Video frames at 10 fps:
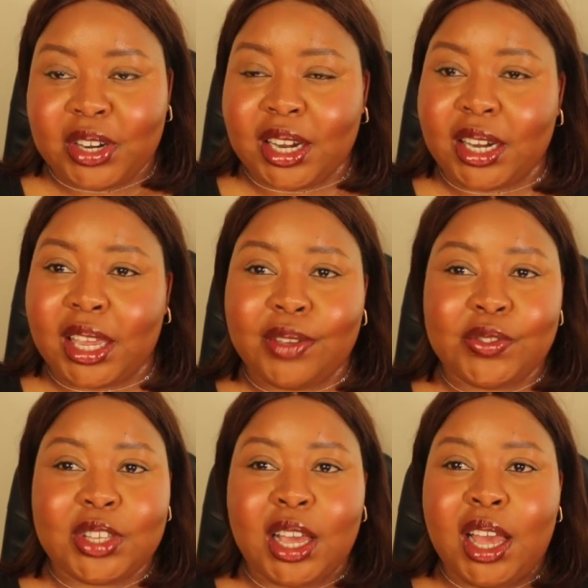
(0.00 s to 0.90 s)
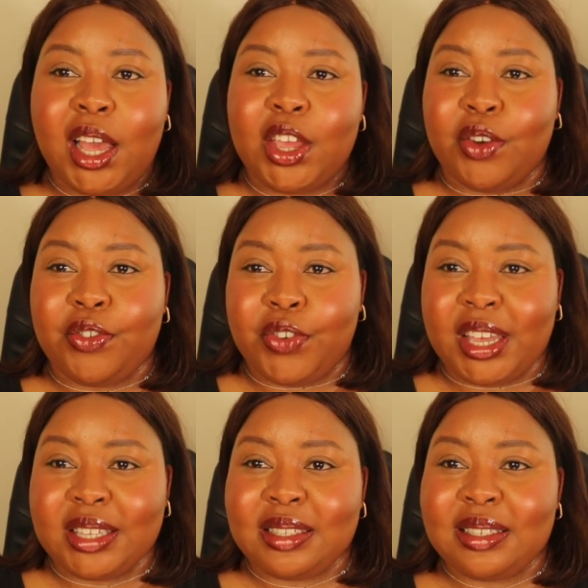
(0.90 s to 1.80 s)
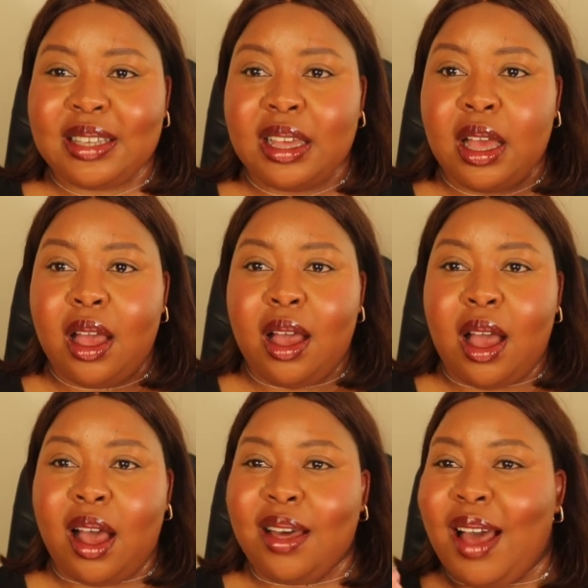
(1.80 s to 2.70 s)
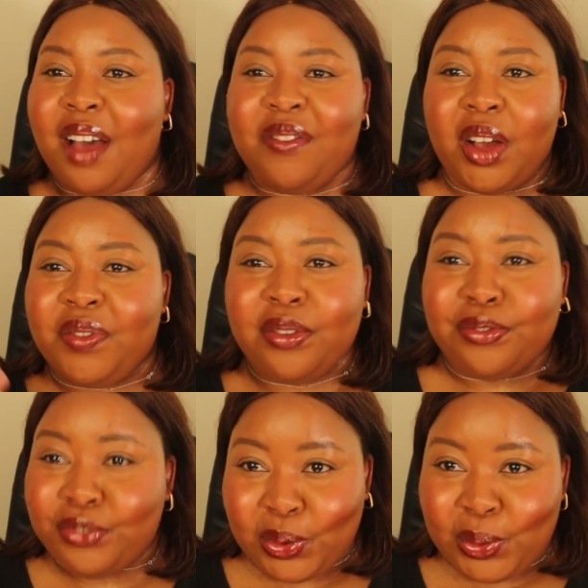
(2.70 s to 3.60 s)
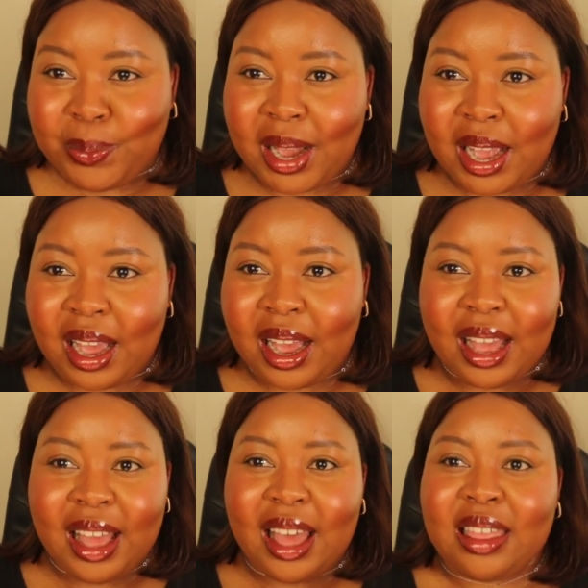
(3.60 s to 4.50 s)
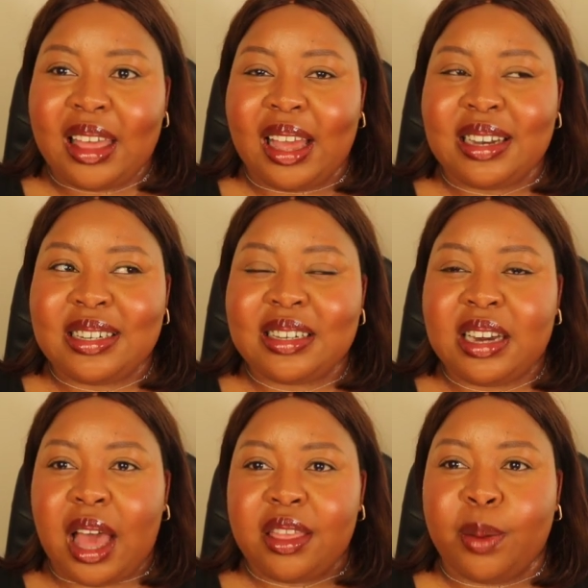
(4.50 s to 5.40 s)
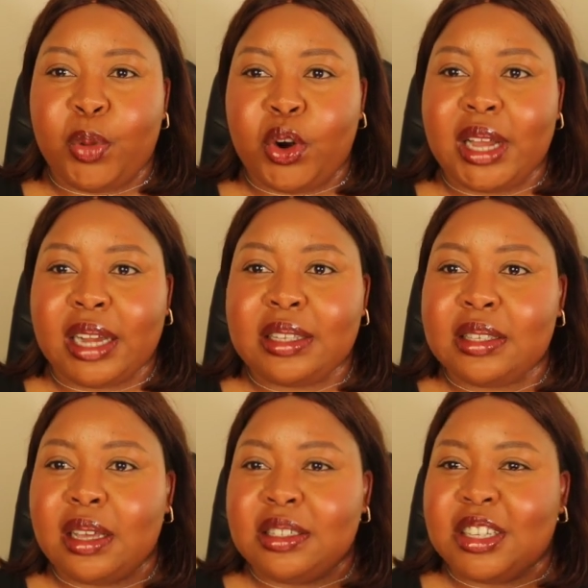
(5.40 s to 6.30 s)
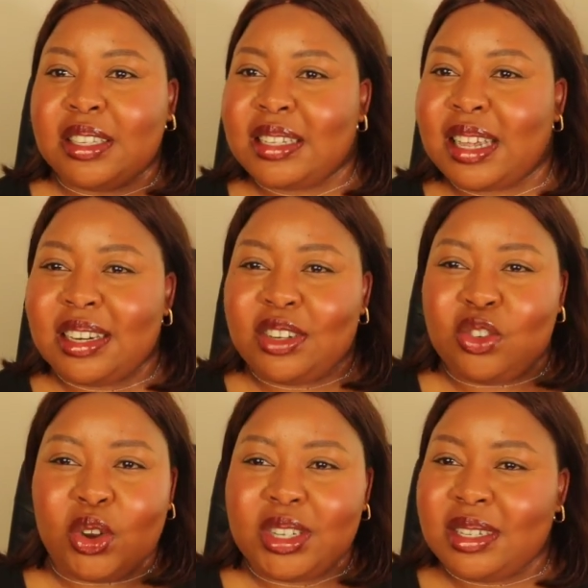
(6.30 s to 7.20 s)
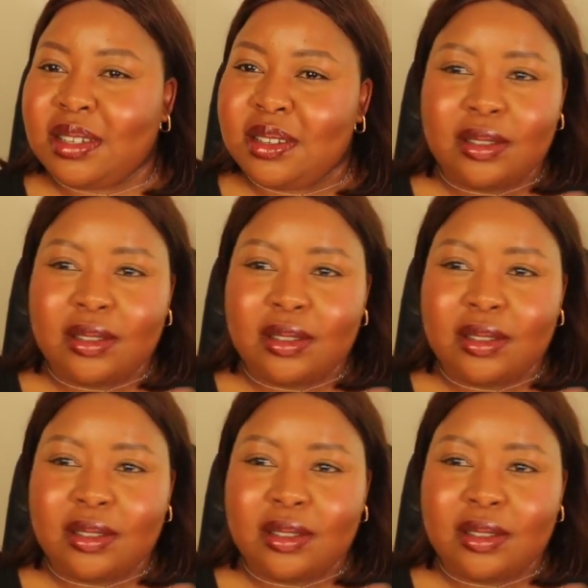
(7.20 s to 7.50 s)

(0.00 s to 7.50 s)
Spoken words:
It gives your face a vava-voom that other products just don't,